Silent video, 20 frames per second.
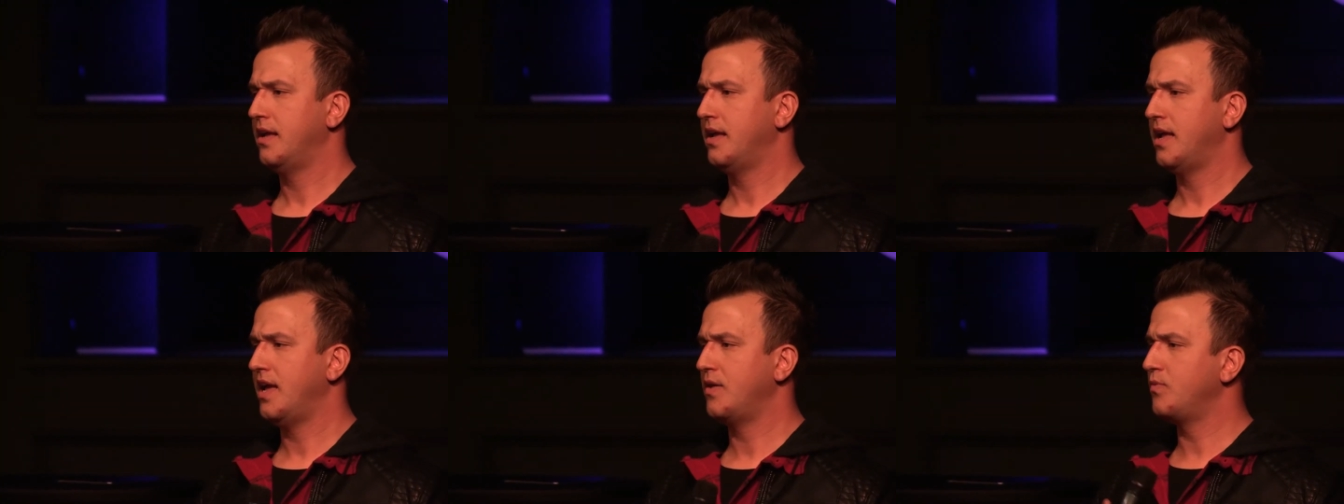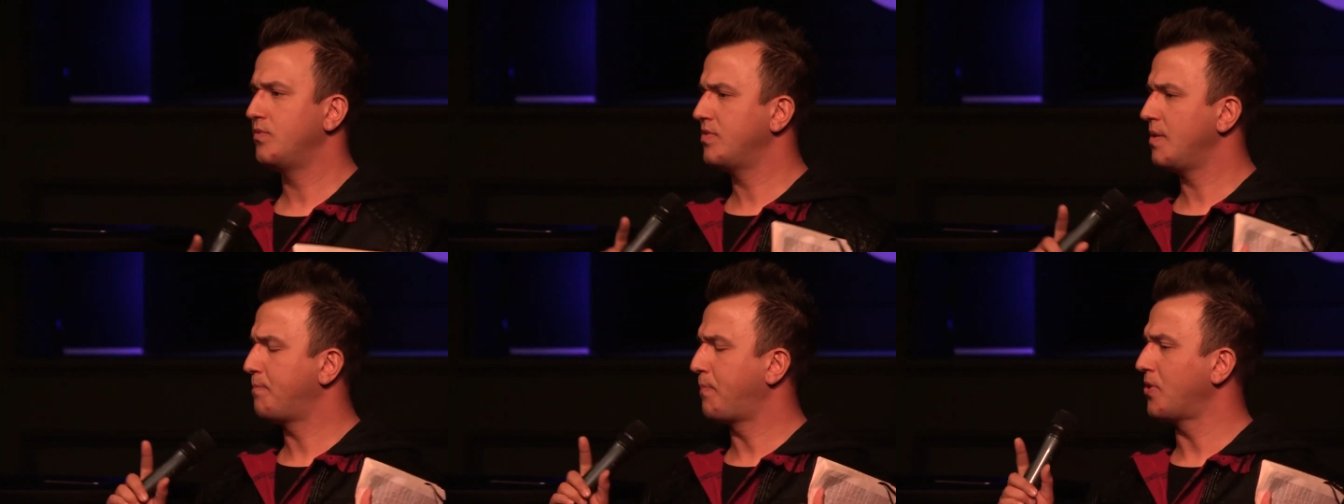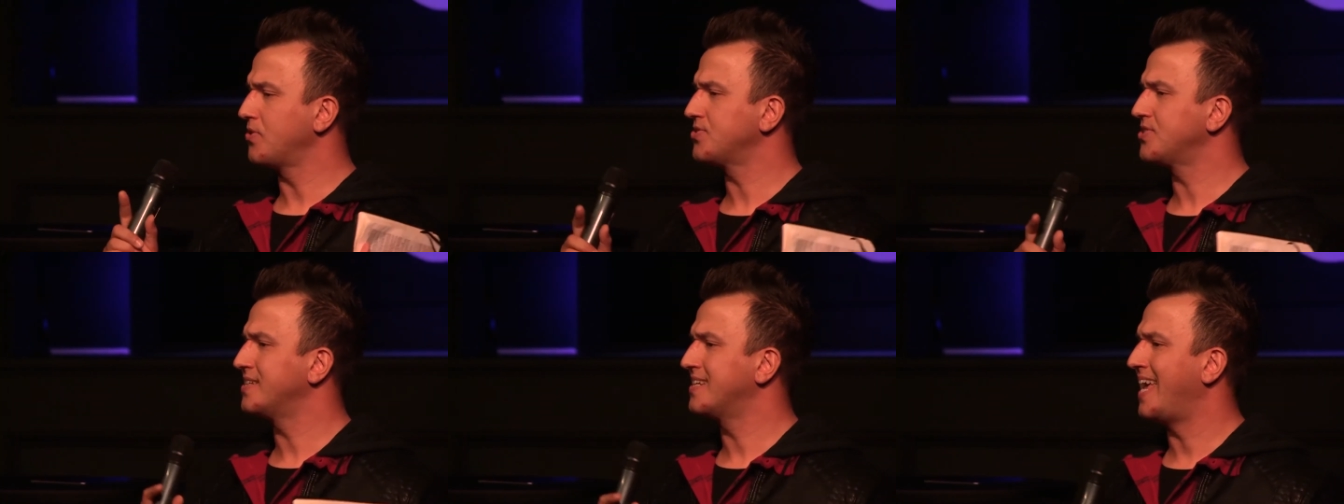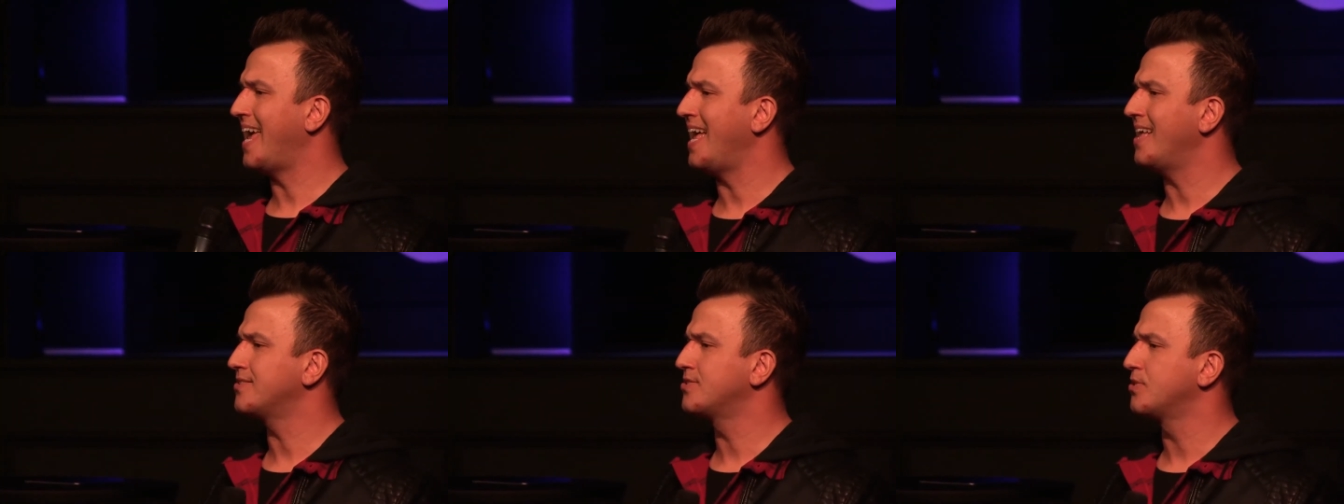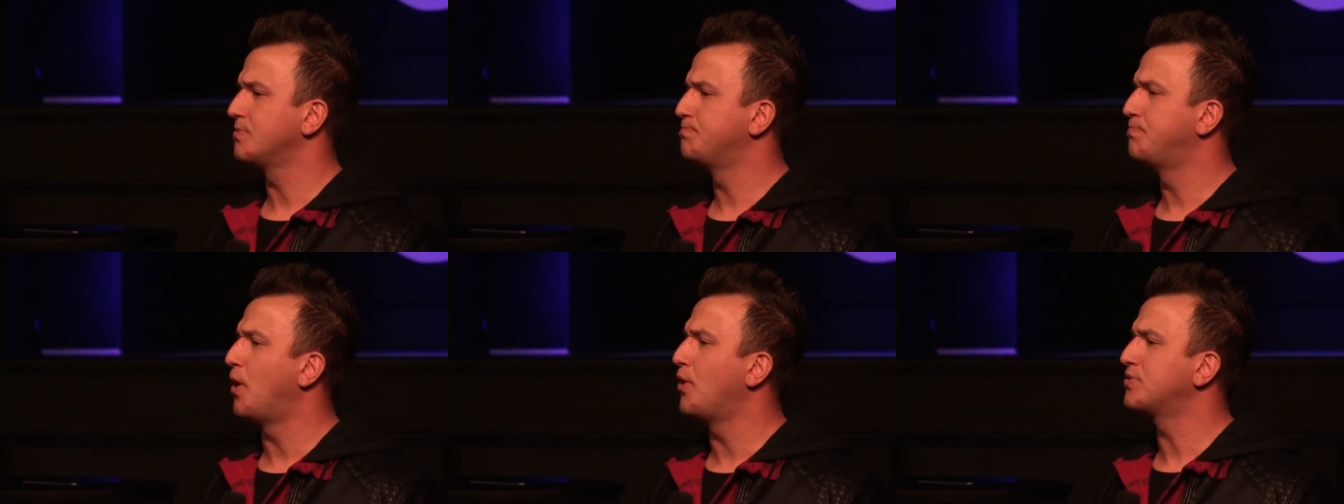and the person
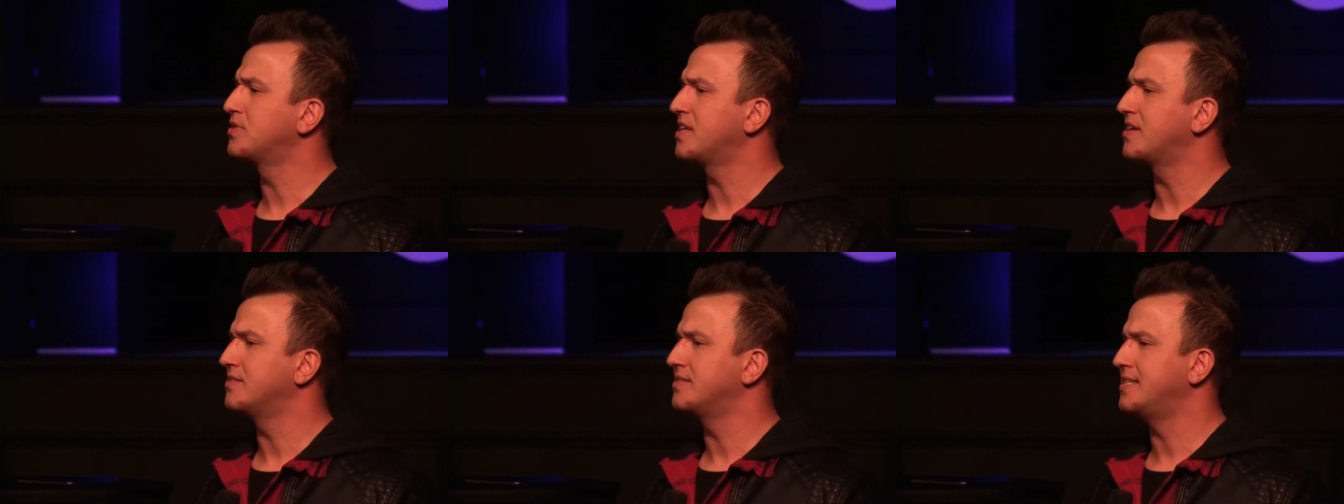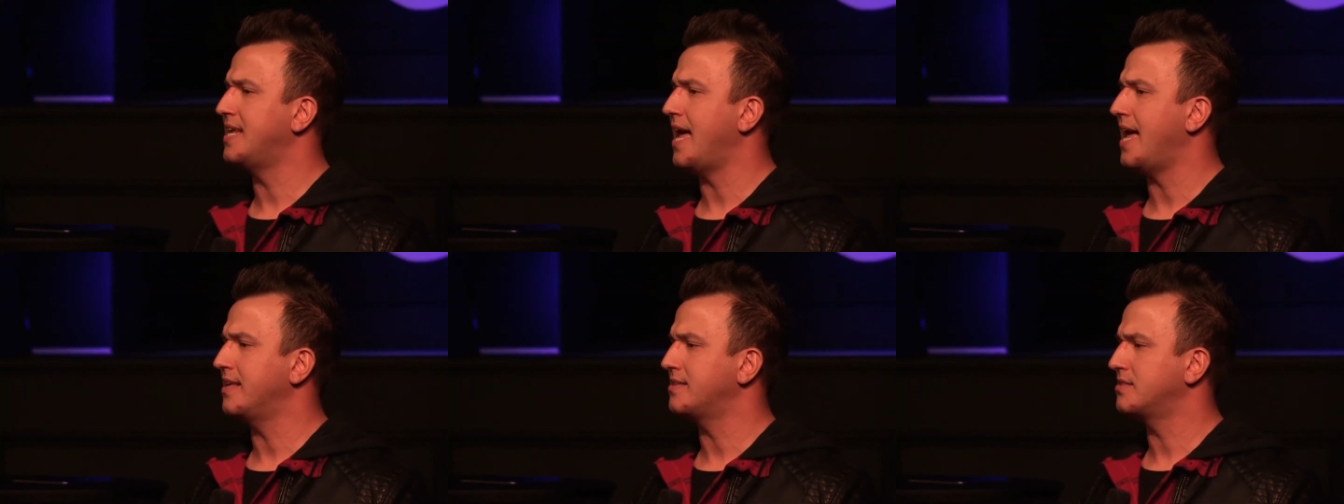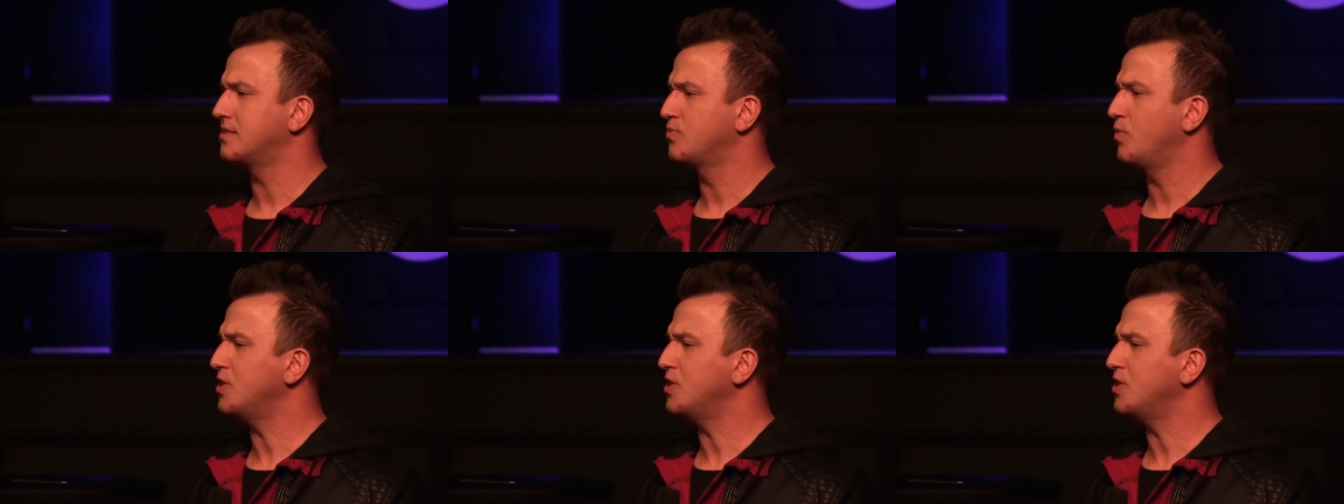canceled both their debts,